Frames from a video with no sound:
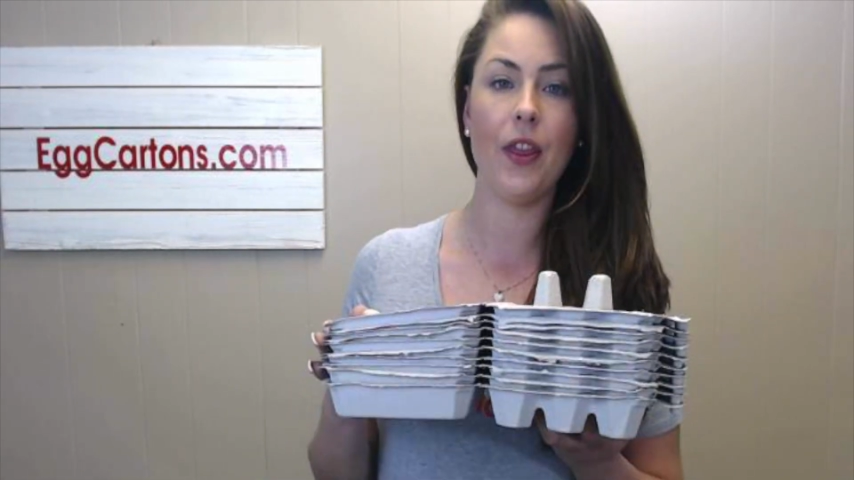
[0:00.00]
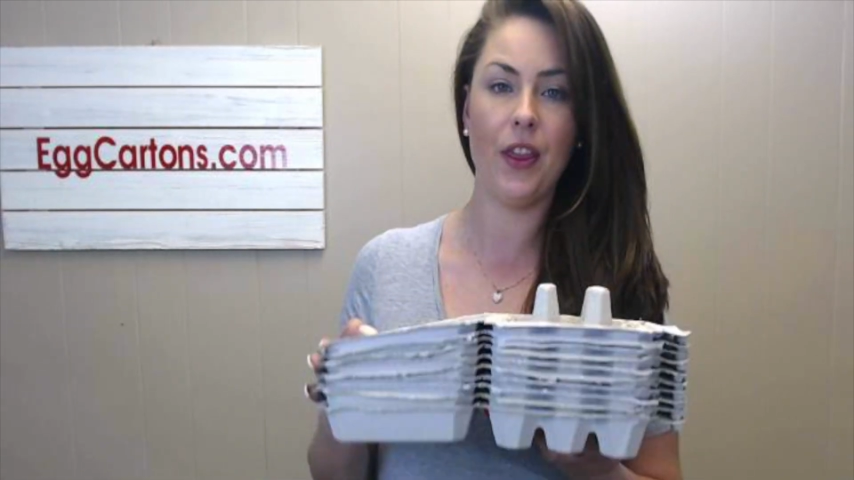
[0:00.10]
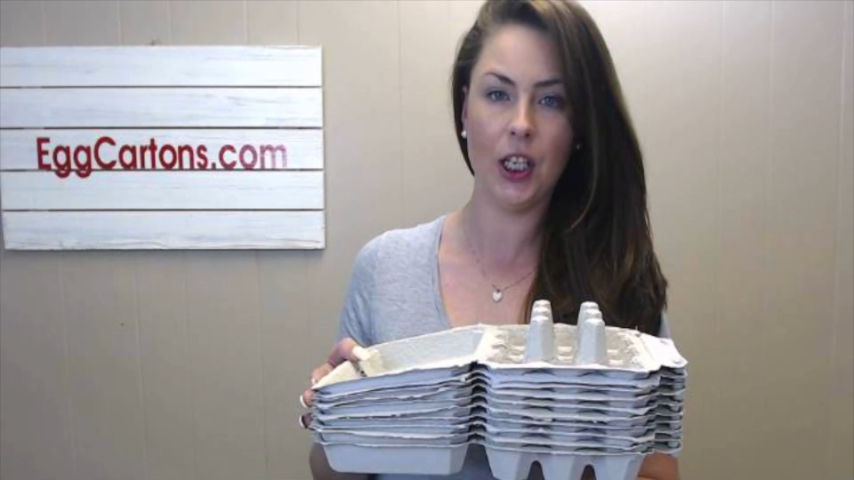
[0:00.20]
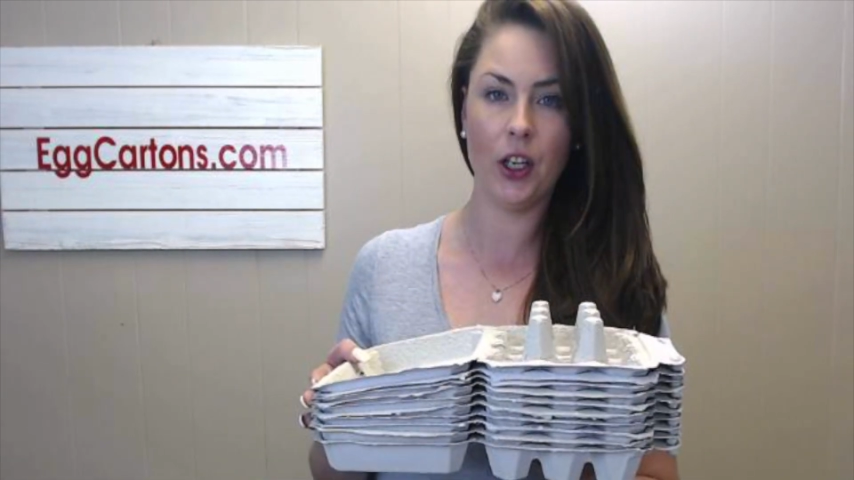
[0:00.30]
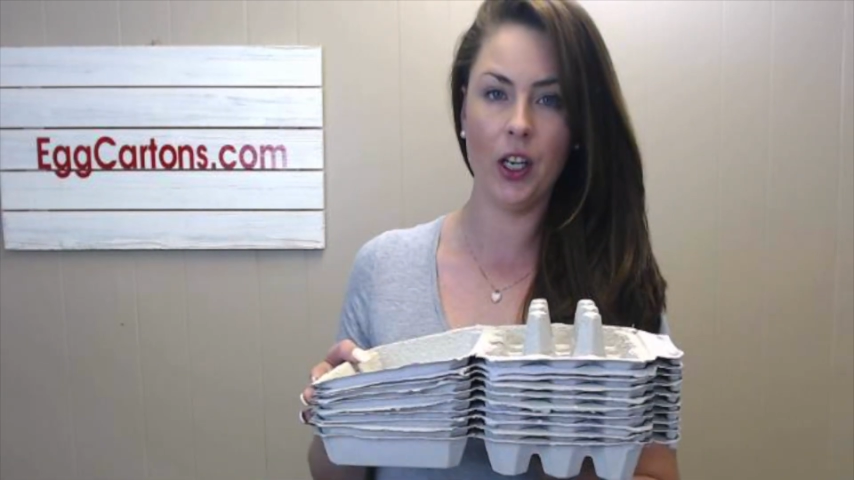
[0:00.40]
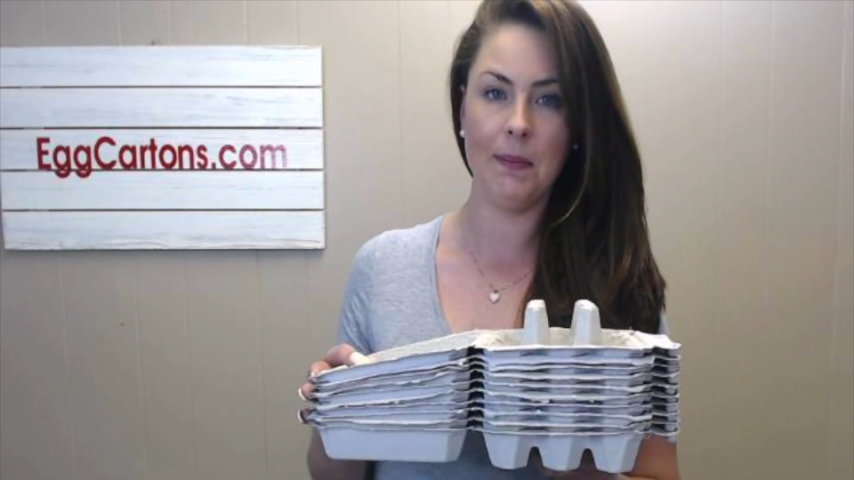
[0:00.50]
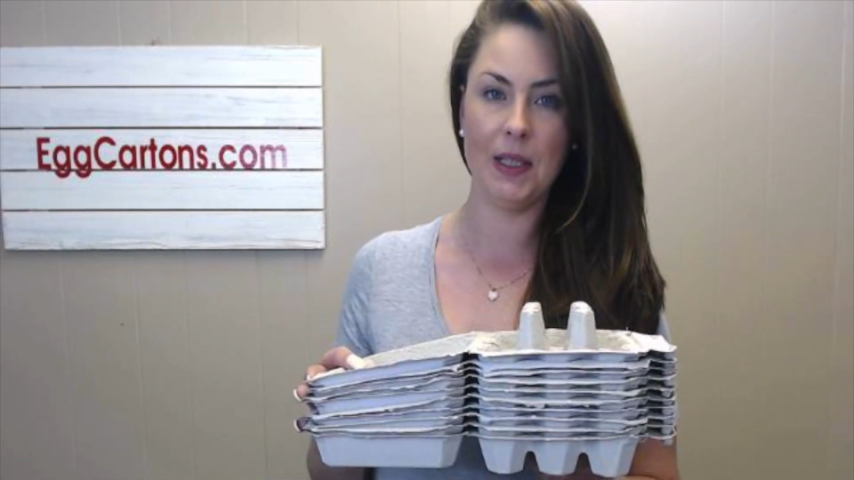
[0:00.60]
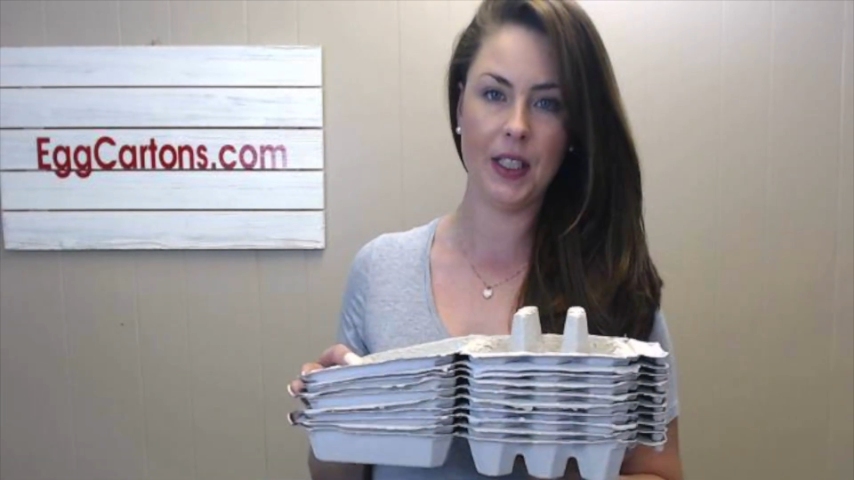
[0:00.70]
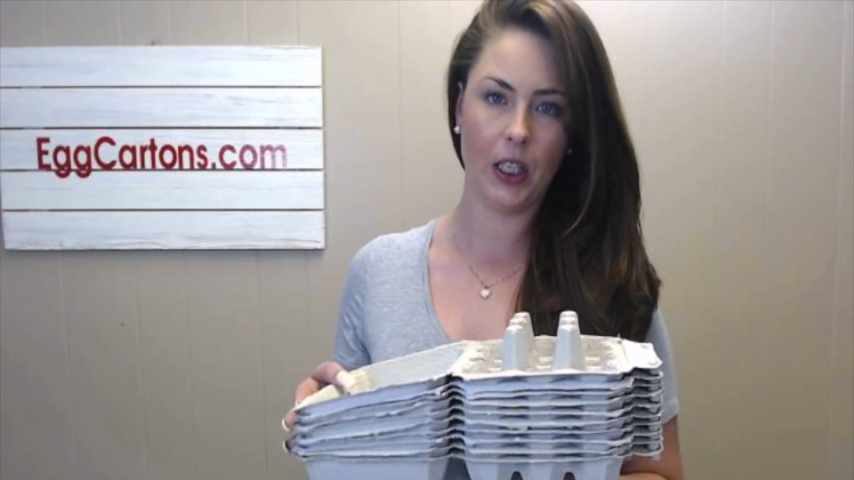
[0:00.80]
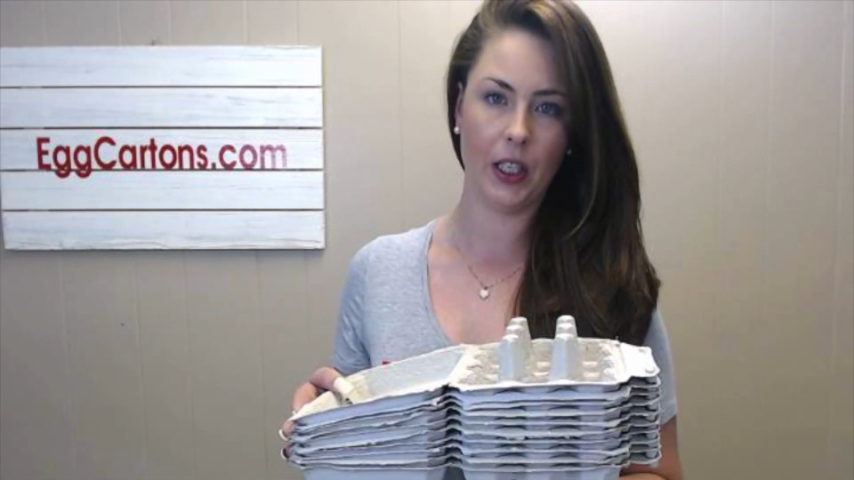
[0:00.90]
thinner in
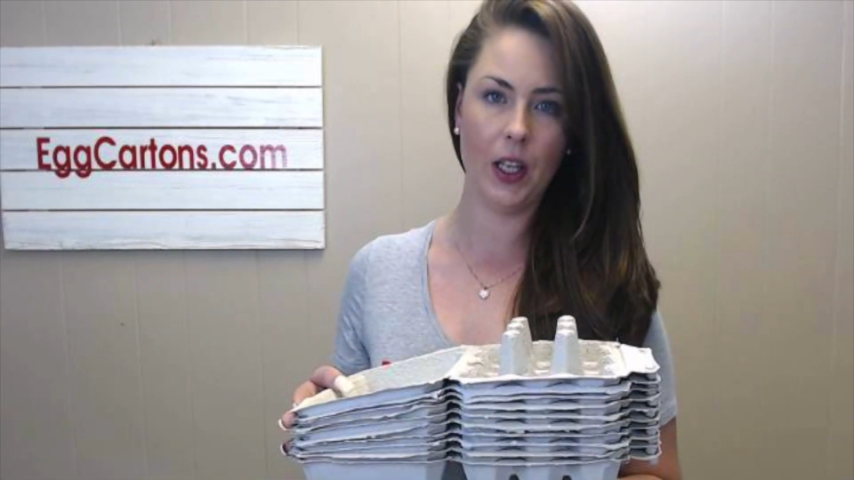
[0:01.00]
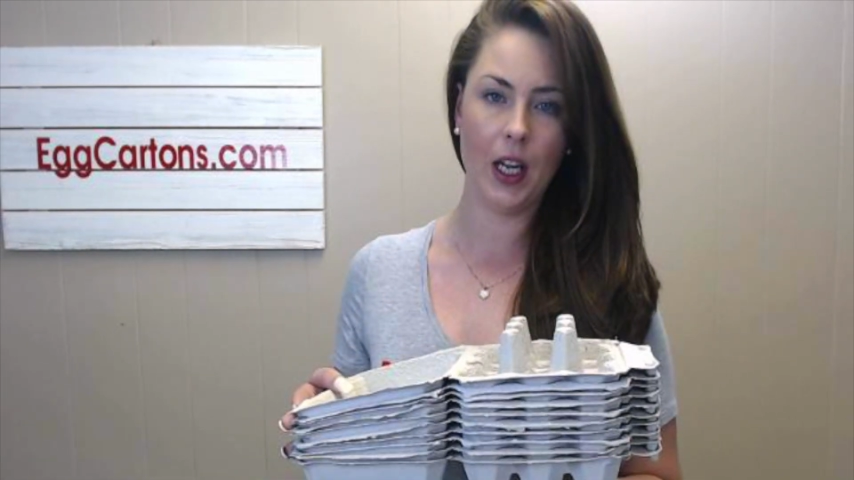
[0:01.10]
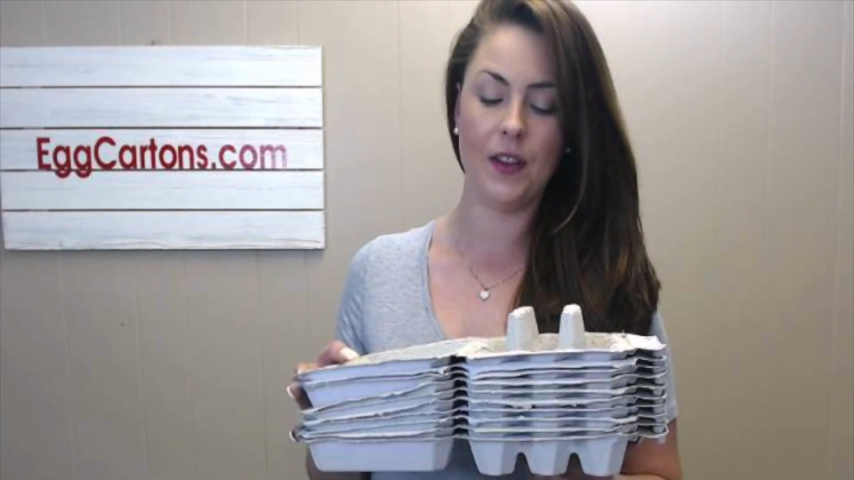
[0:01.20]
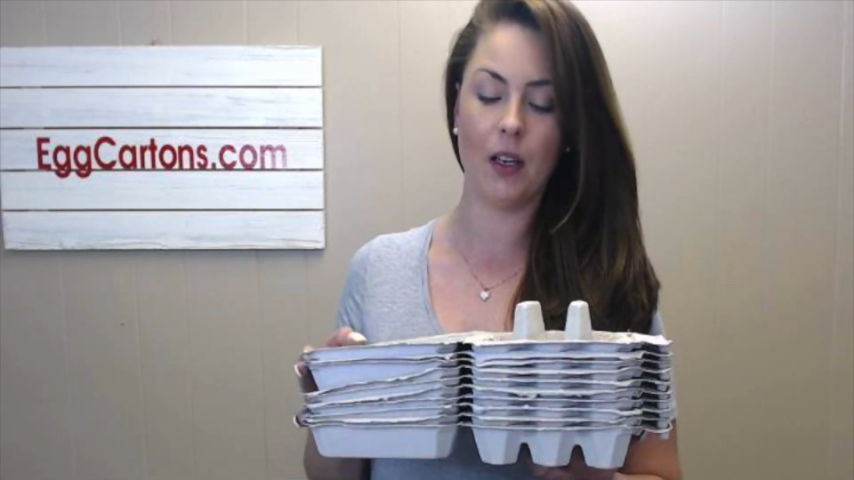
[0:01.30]
material and